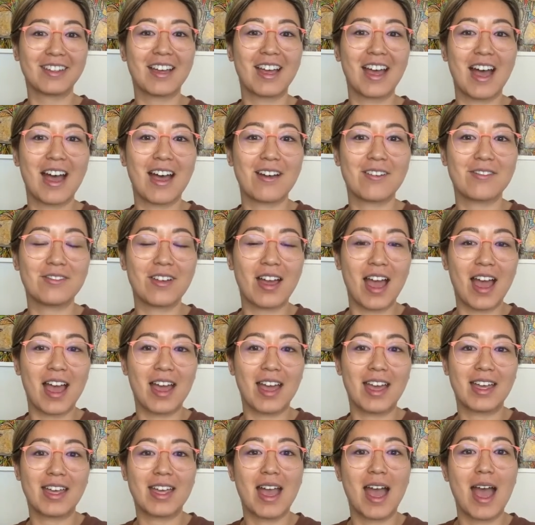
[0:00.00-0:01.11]
Have
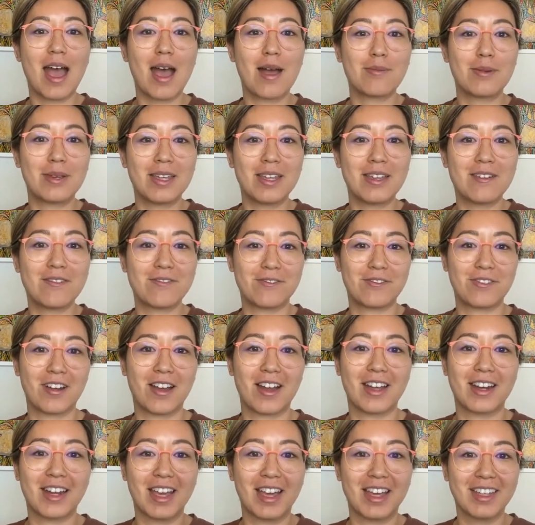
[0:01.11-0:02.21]
a happy
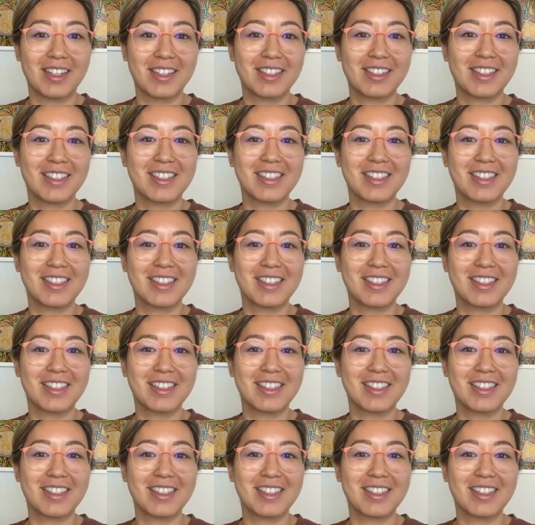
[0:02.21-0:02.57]
Friday.